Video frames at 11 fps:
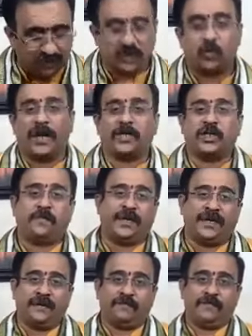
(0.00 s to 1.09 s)
was
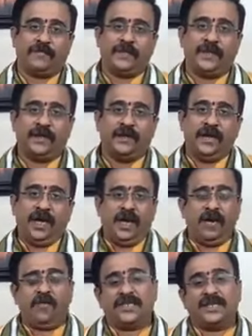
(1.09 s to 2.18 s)
worshipping him,
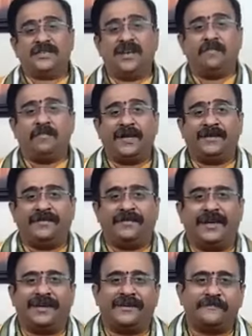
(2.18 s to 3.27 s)
he was a celebrity
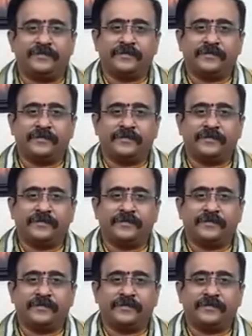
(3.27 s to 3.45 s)
there.